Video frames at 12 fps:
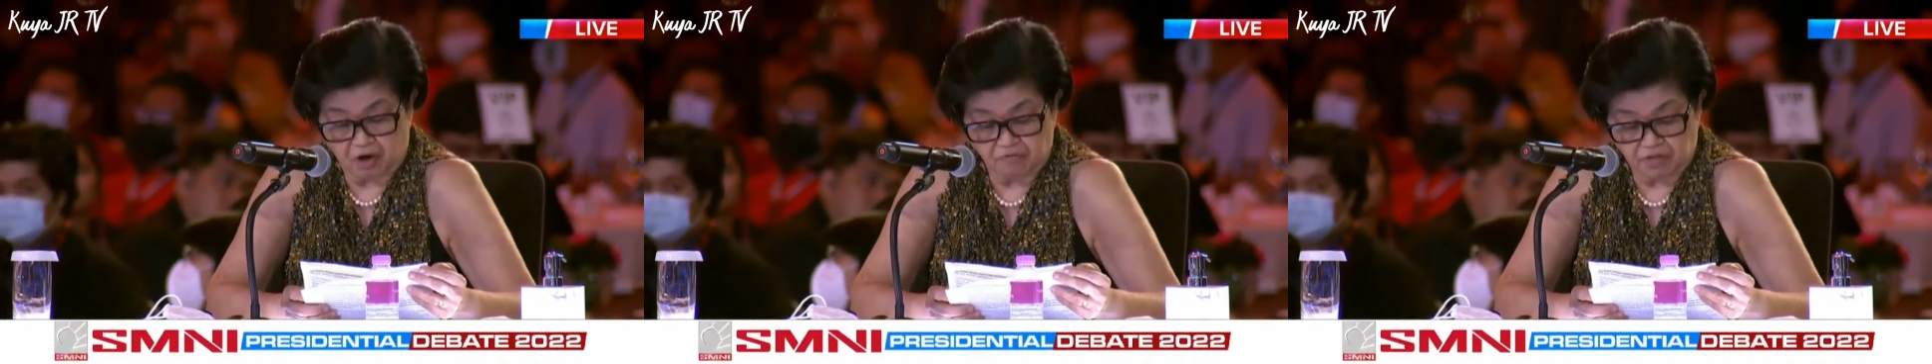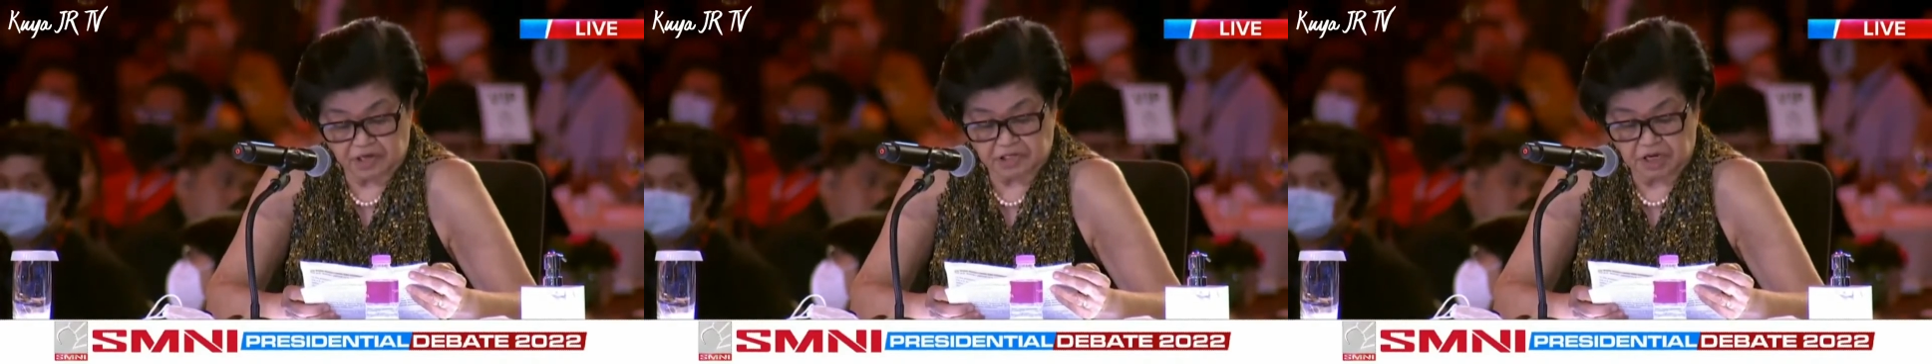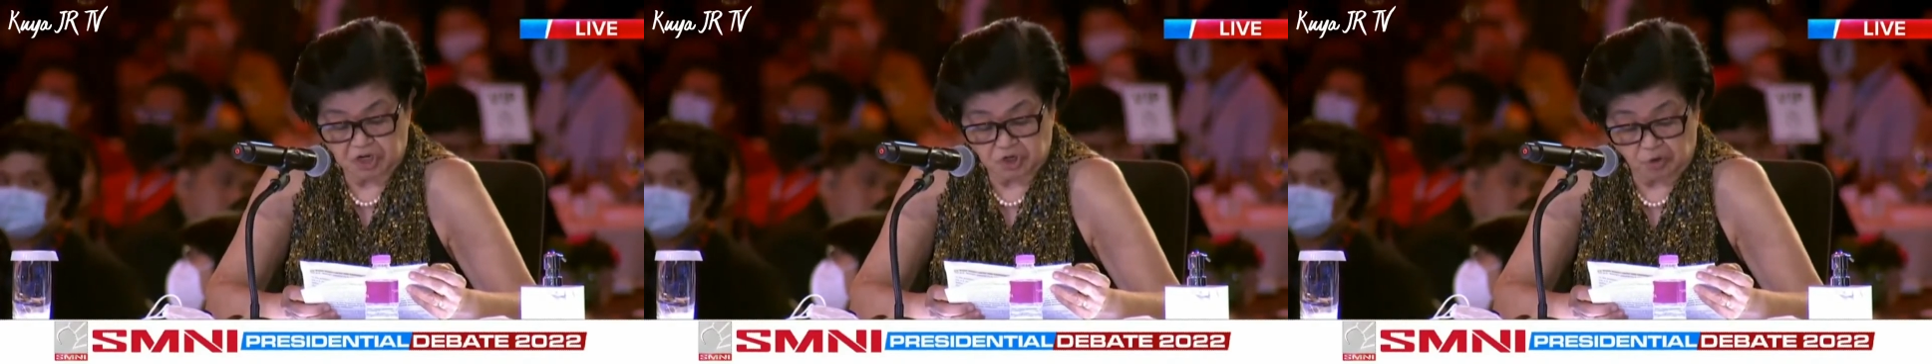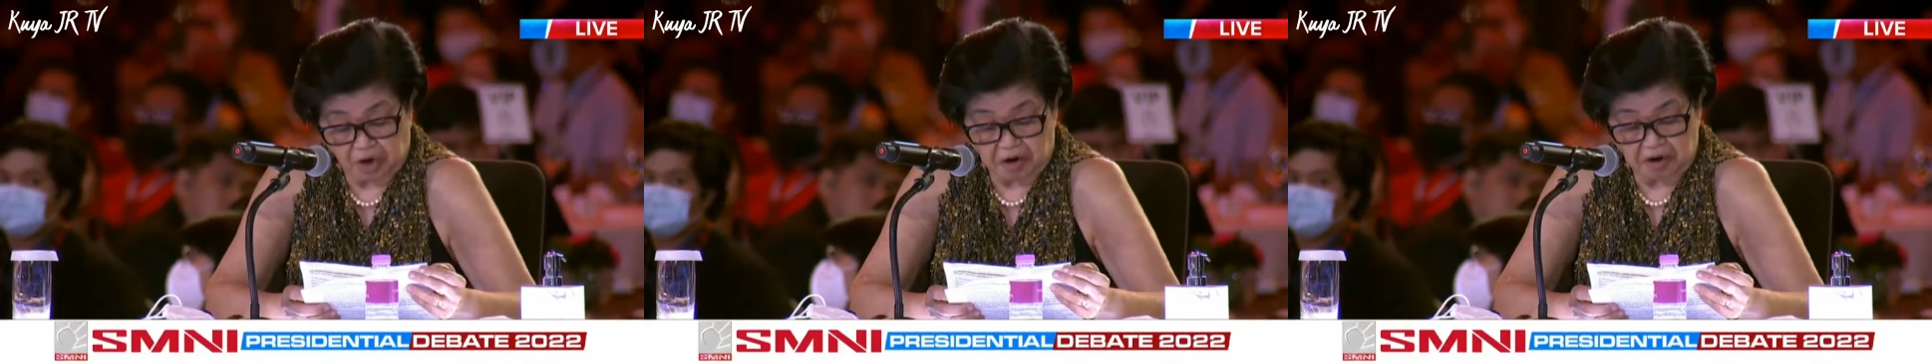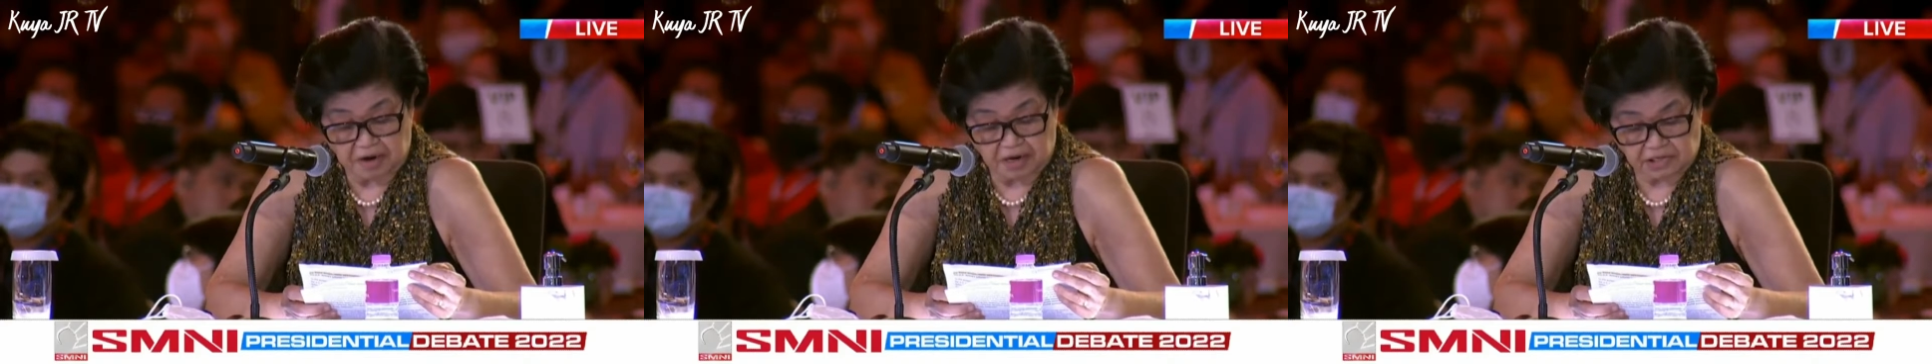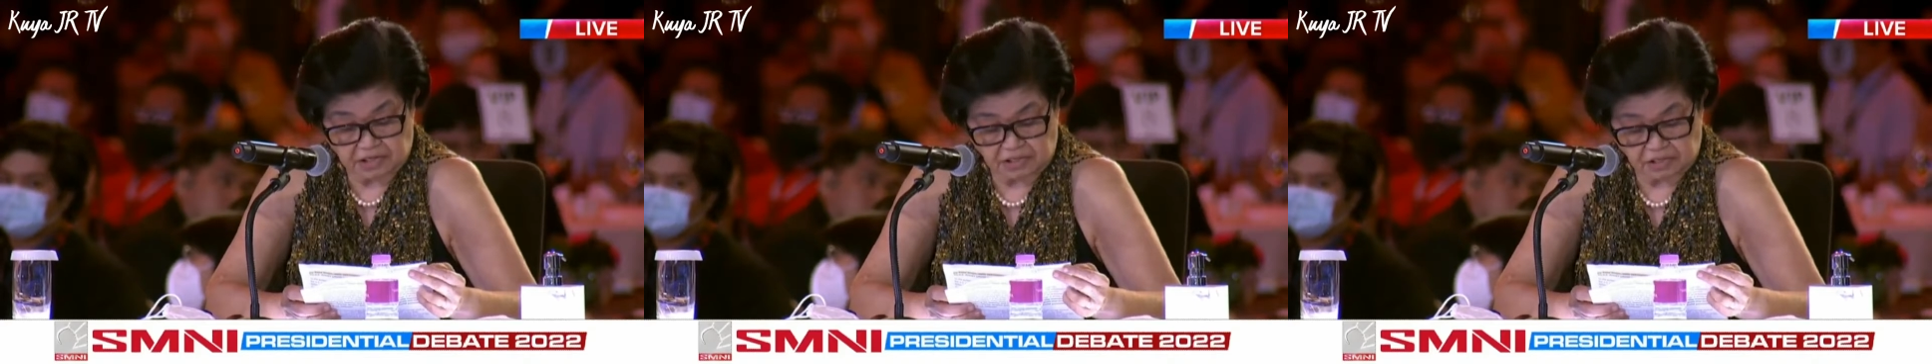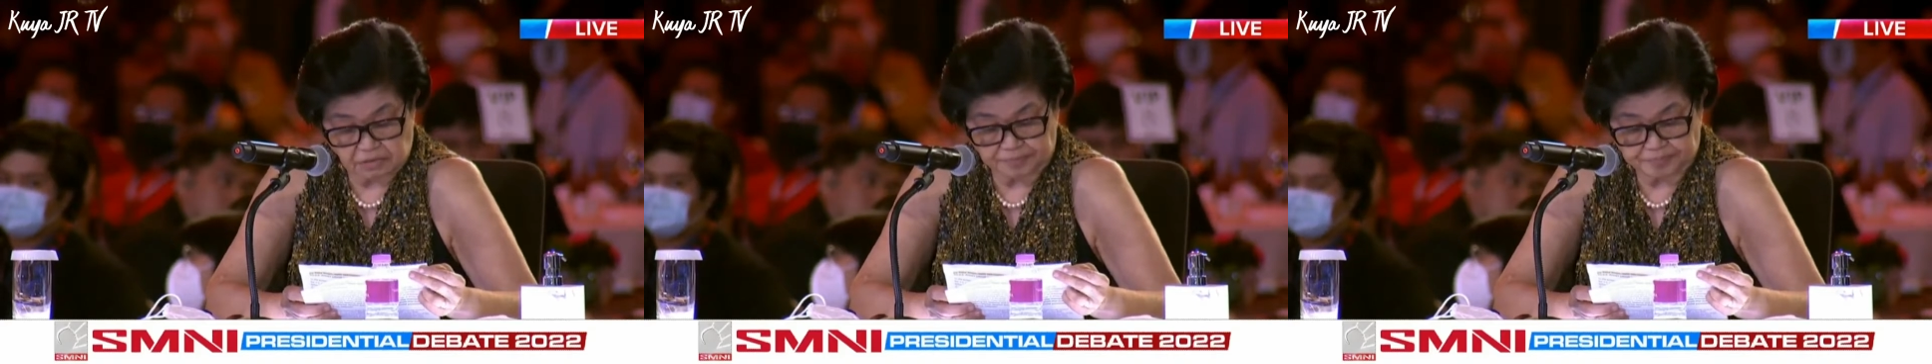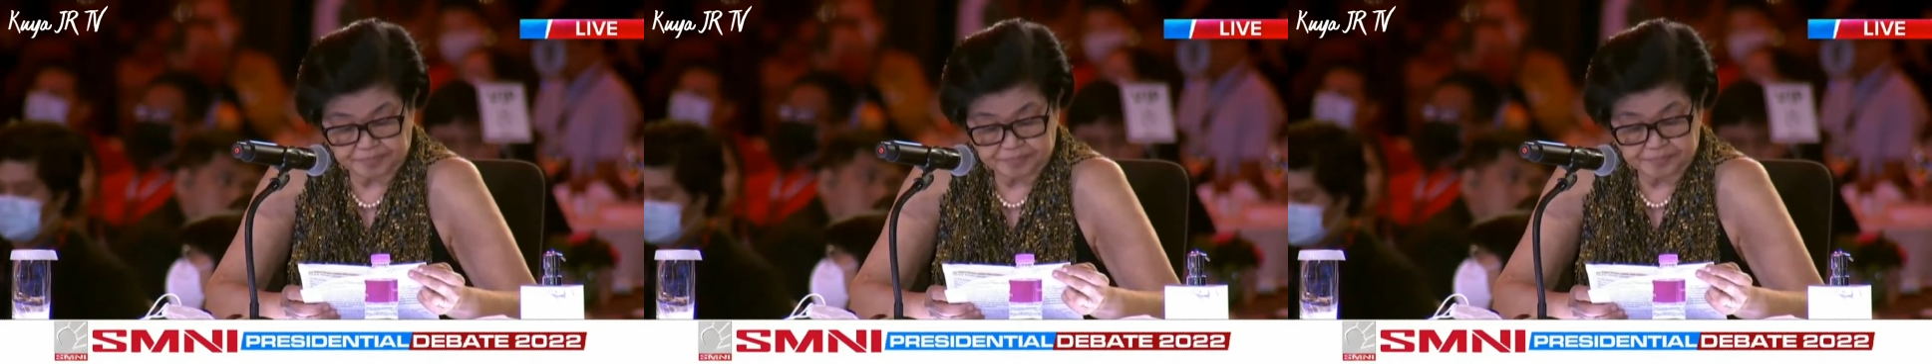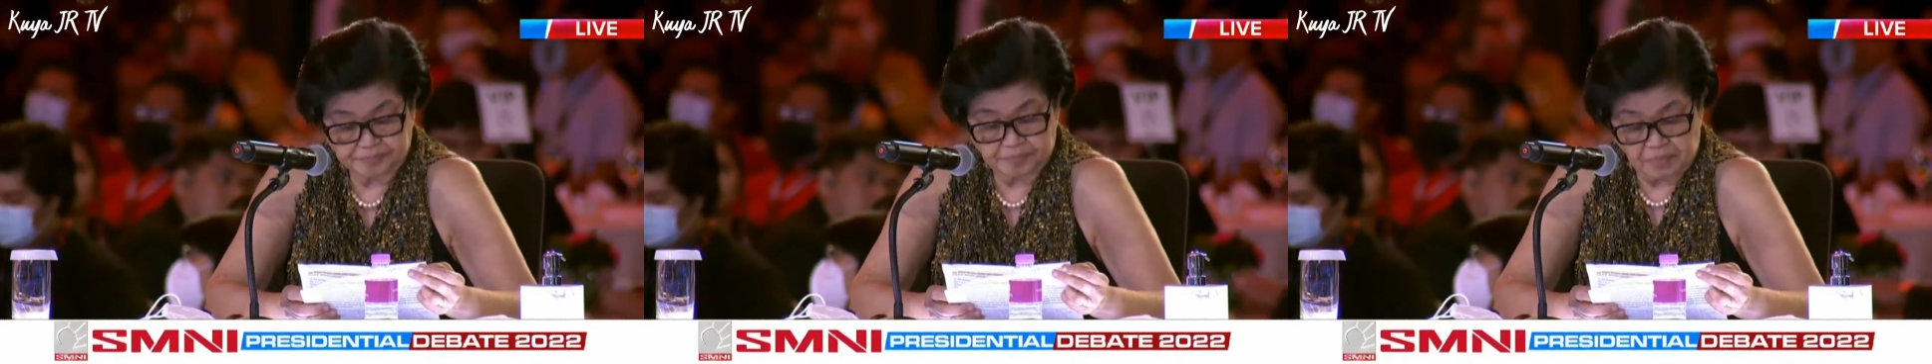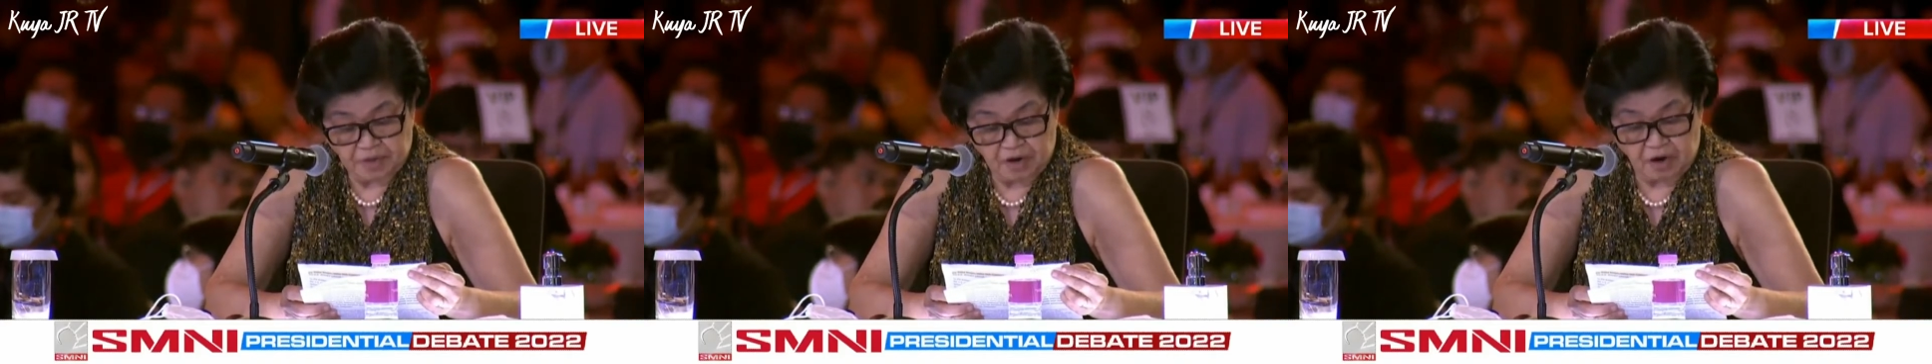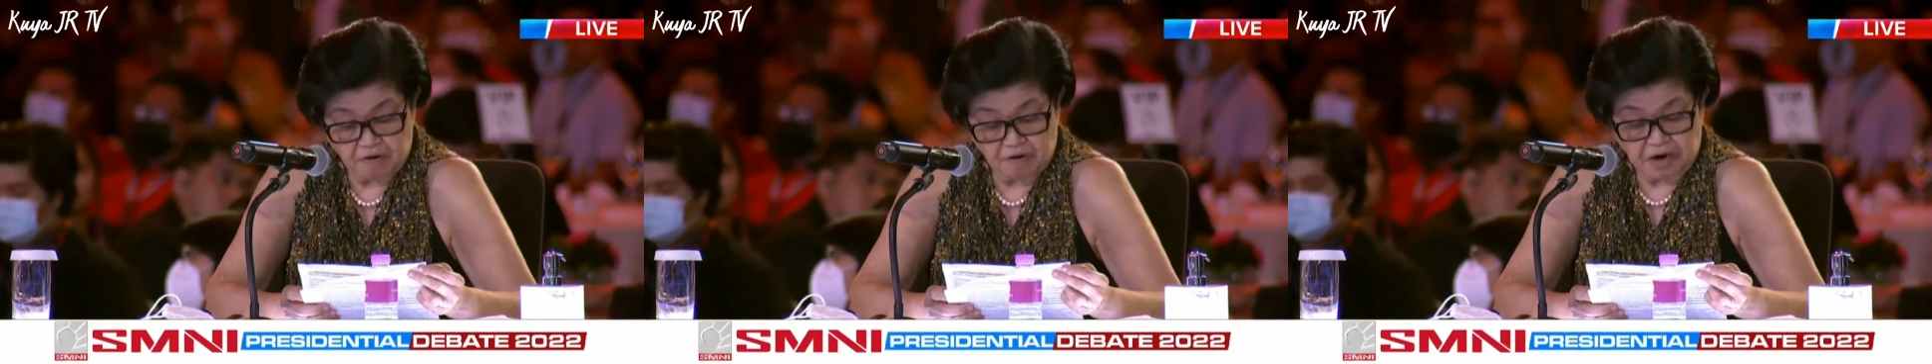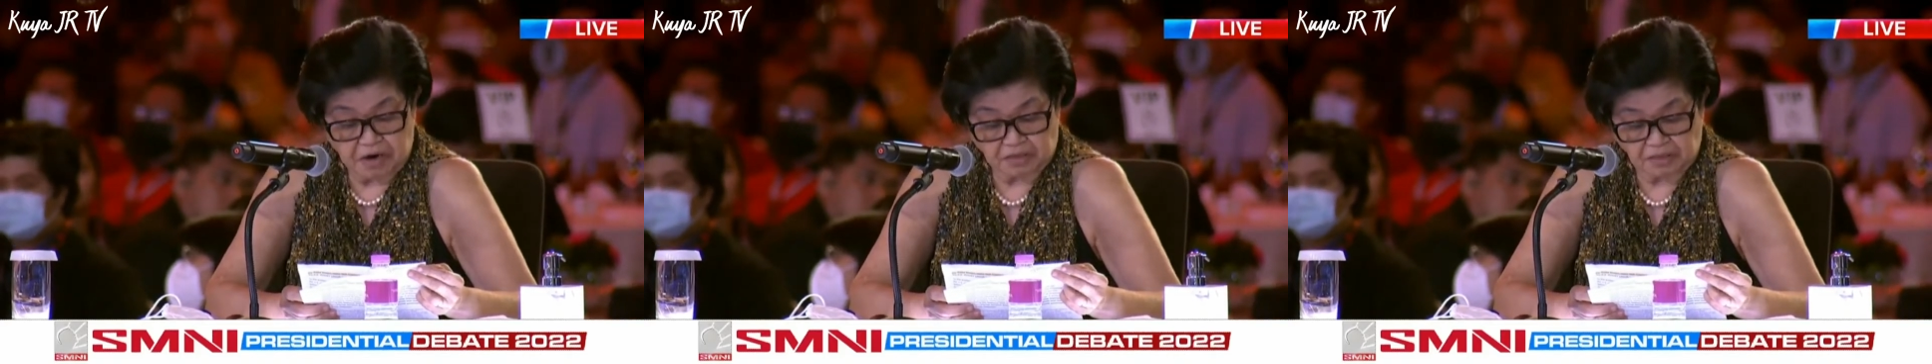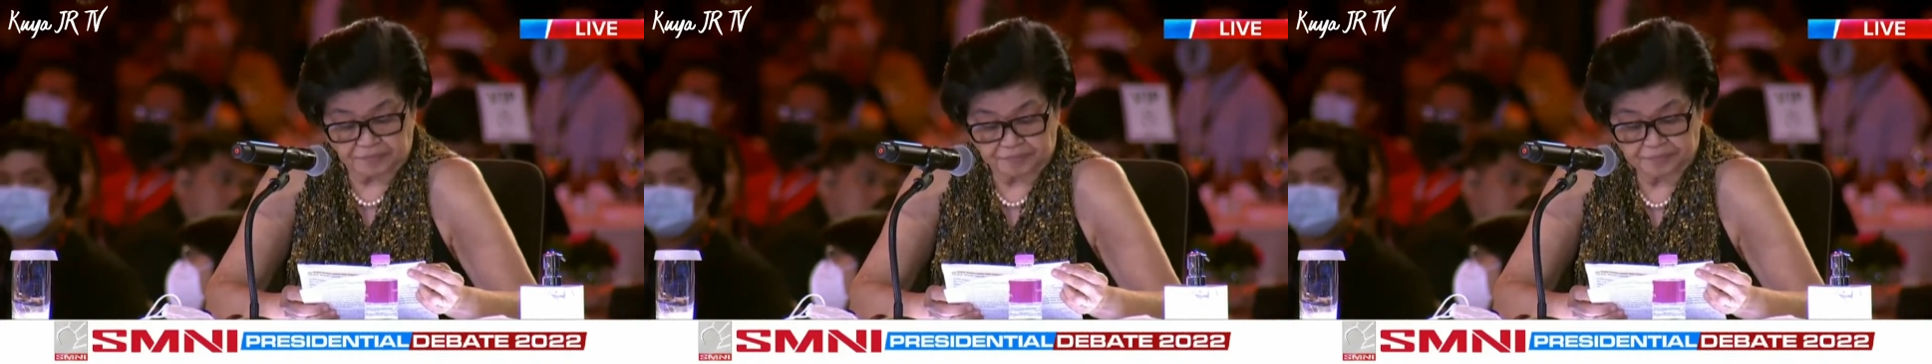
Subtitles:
of these issue areas. All right.